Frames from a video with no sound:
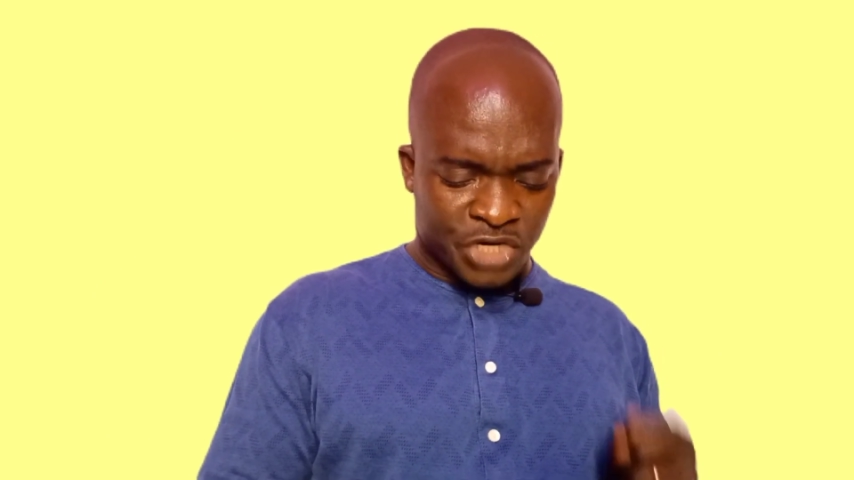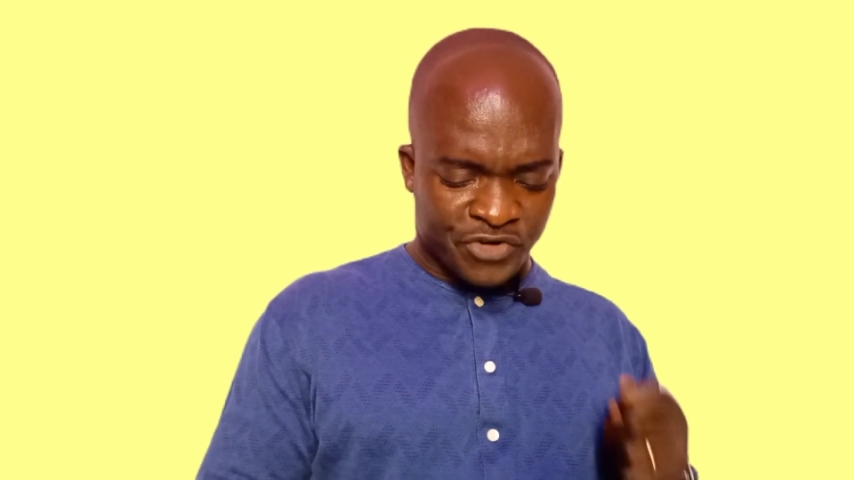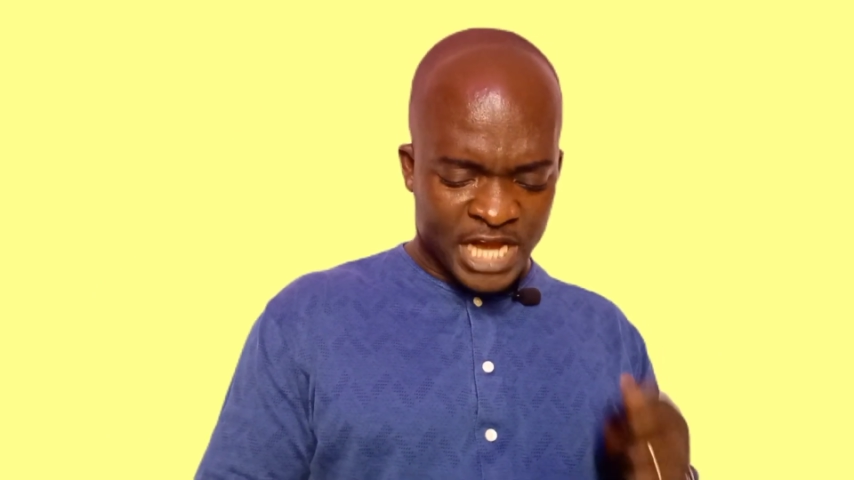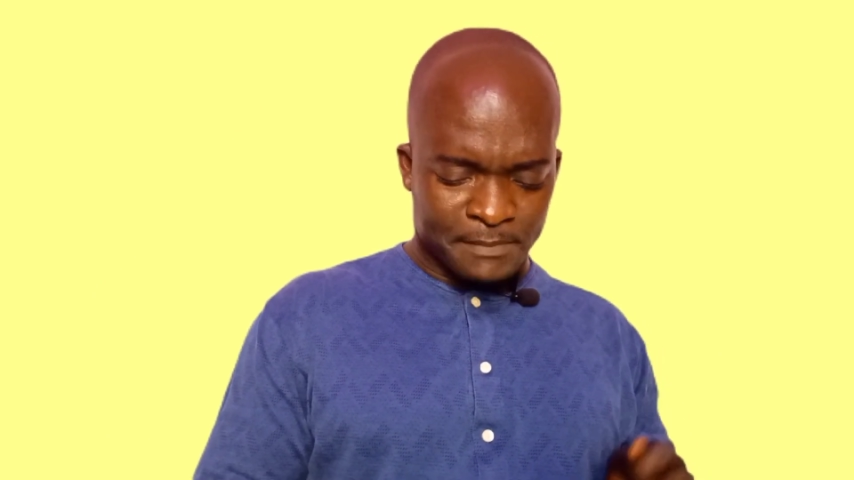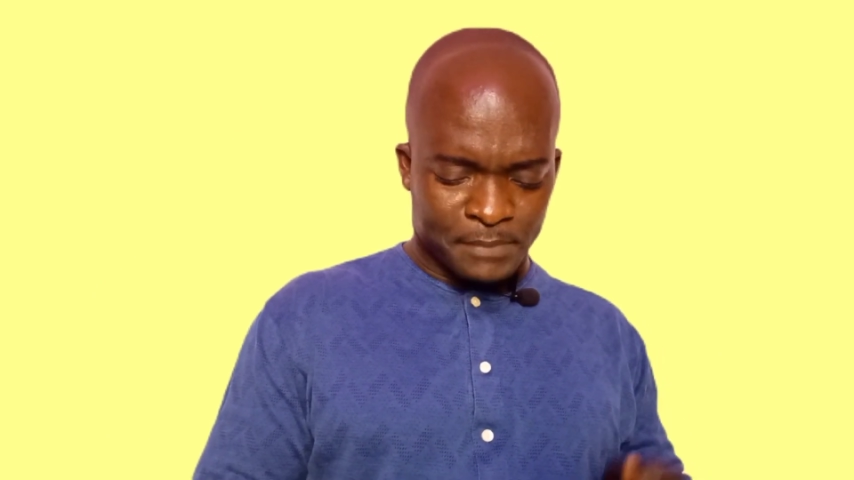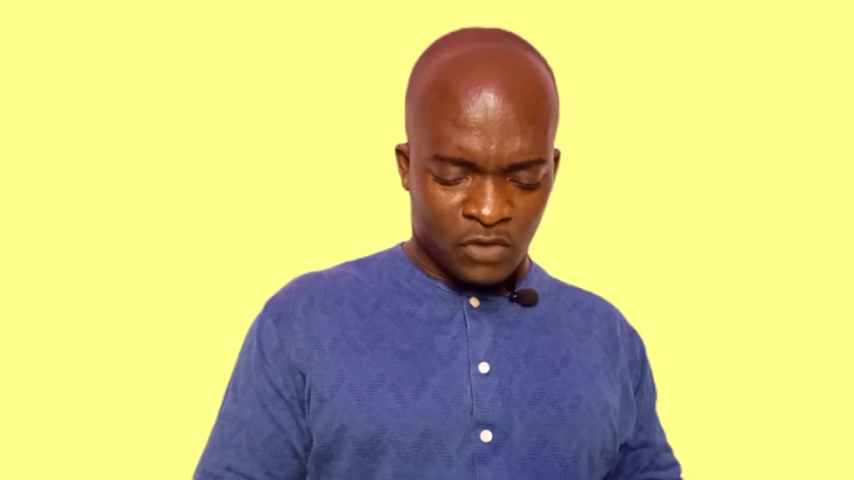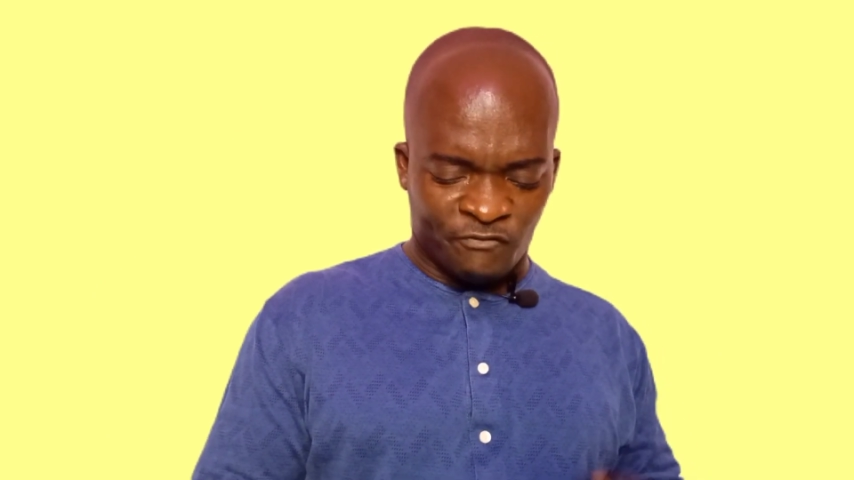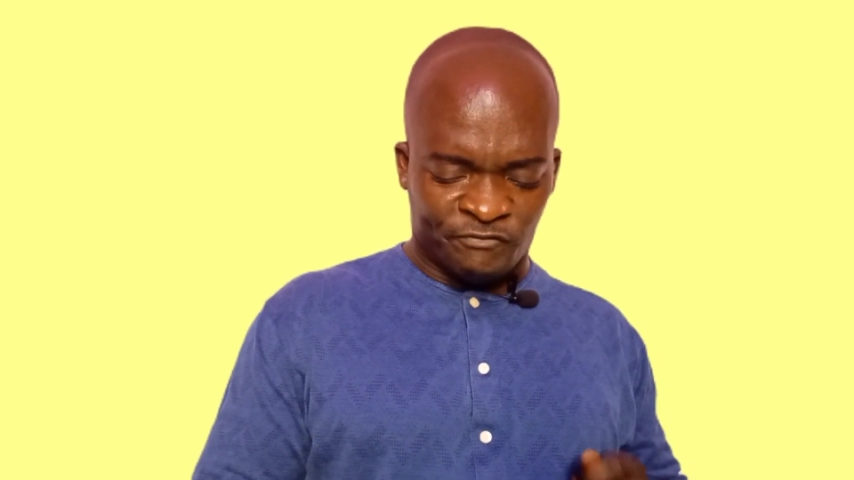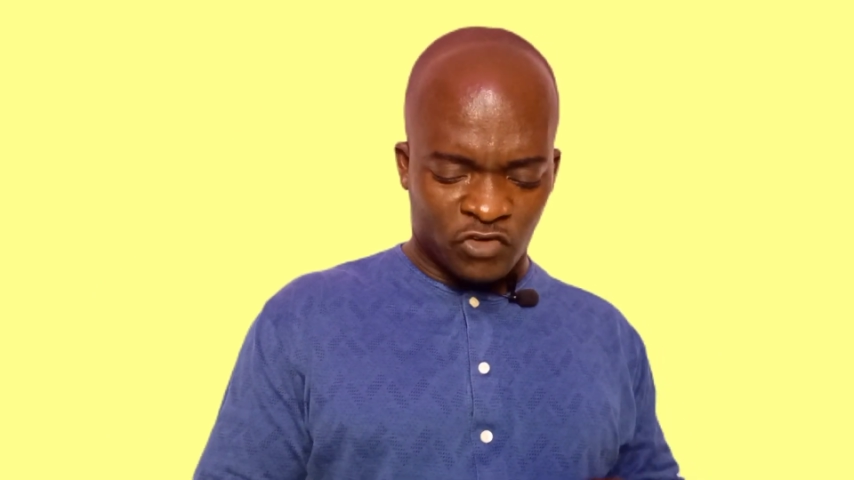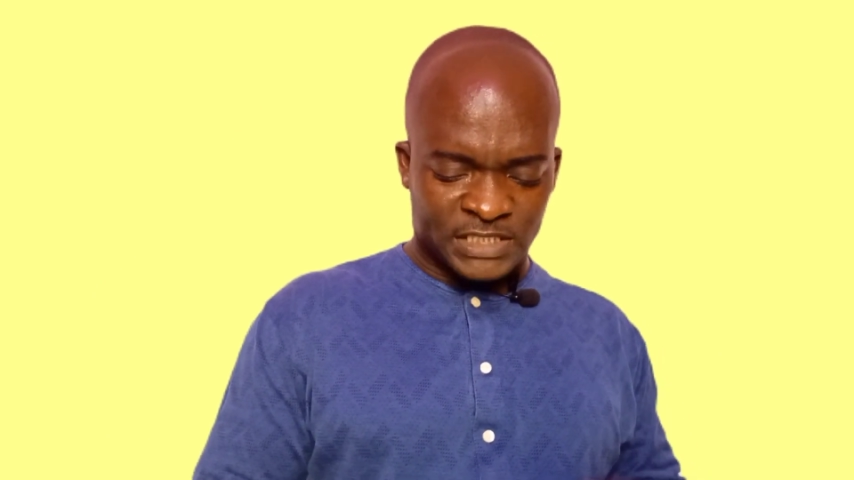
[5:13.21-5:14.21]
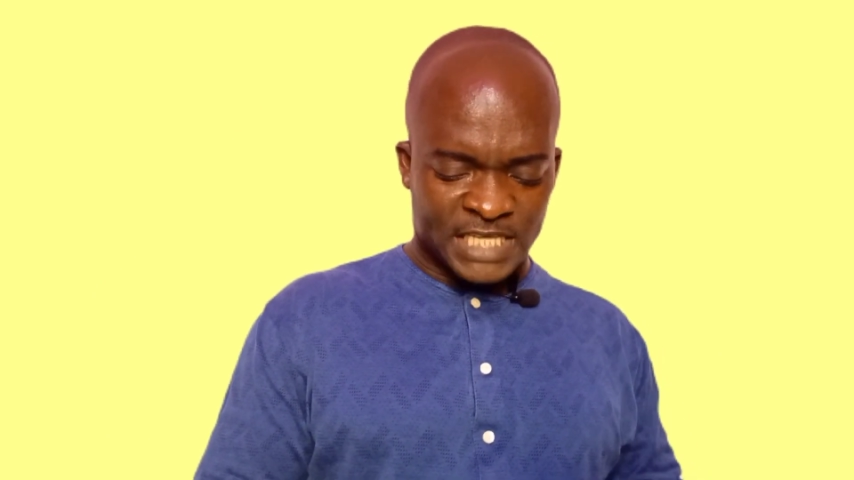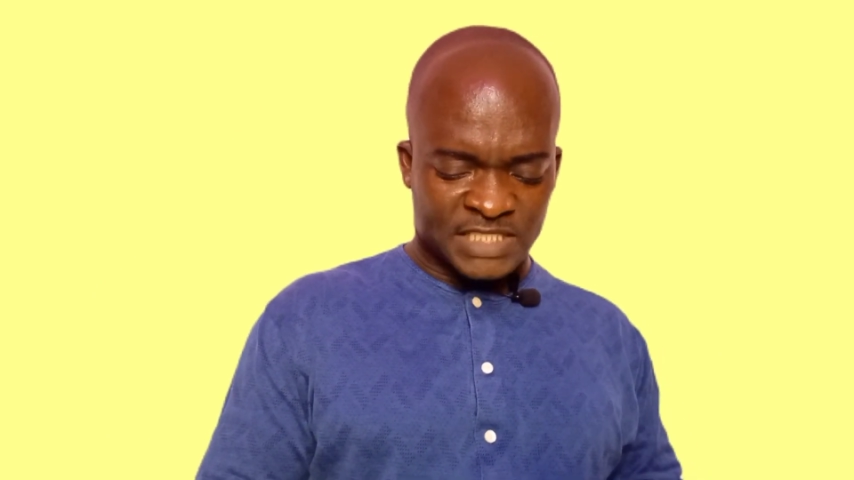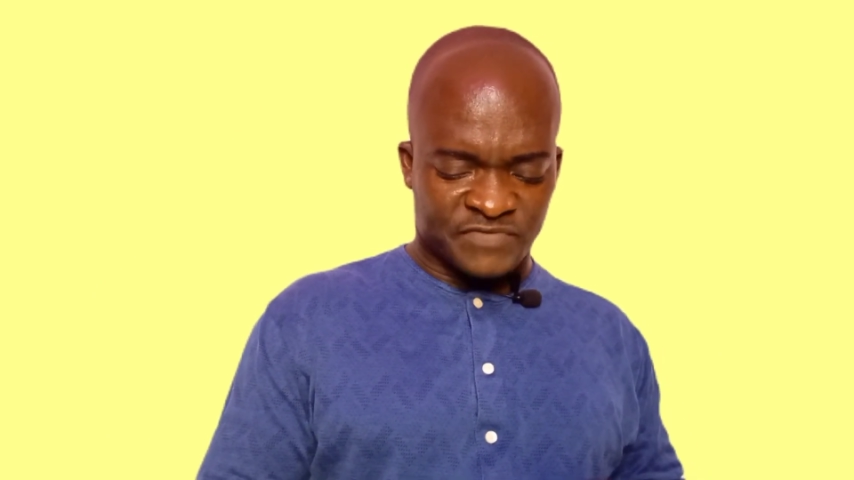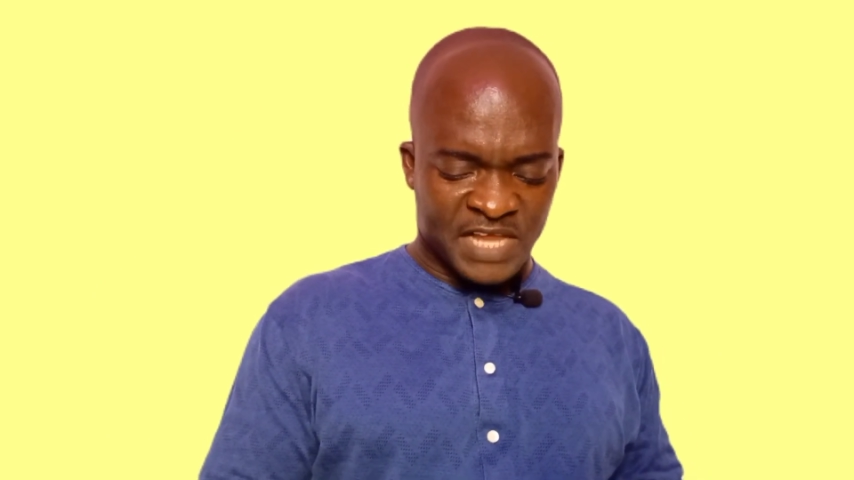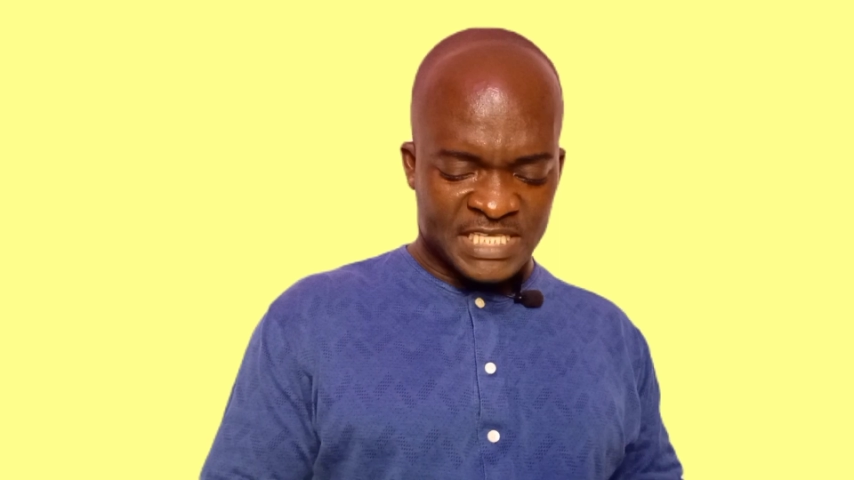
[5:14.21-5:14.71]
credible
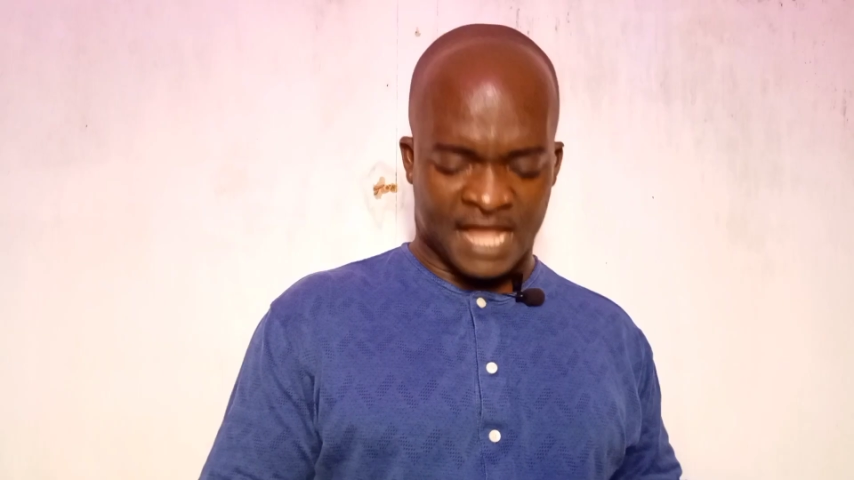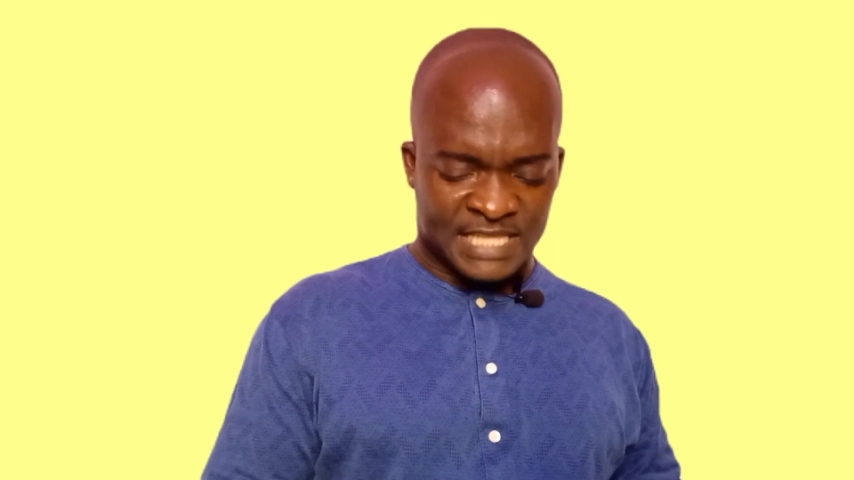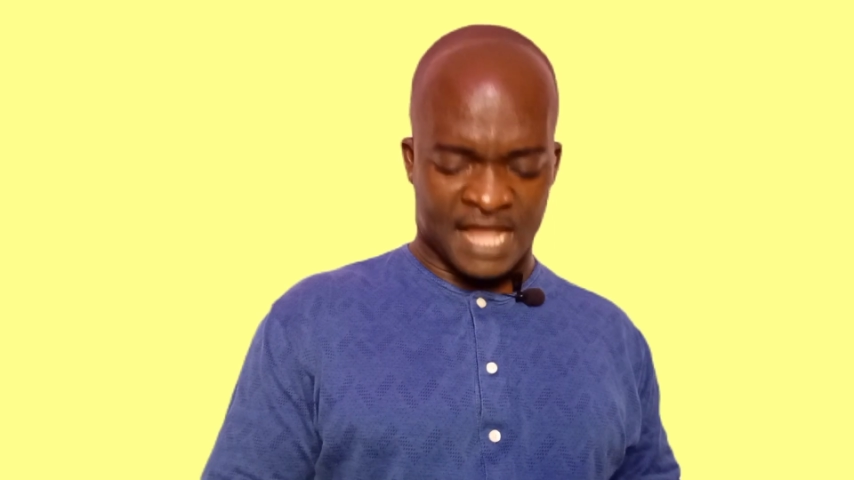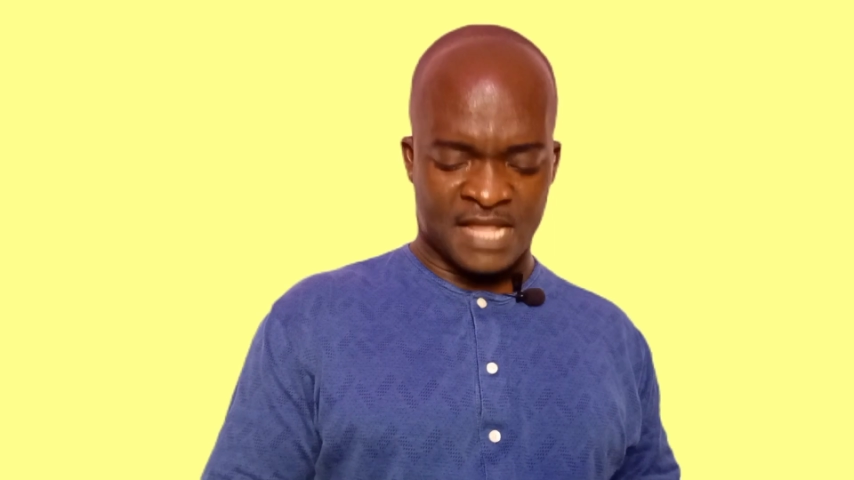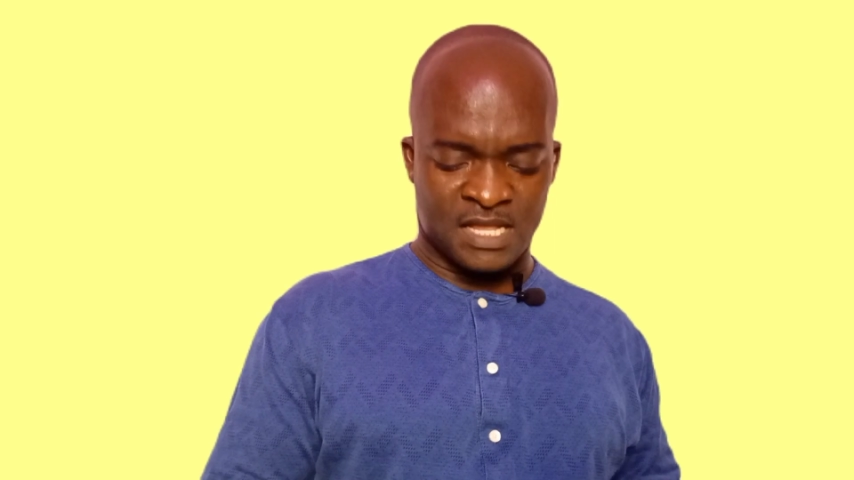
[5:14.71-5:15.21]
voters register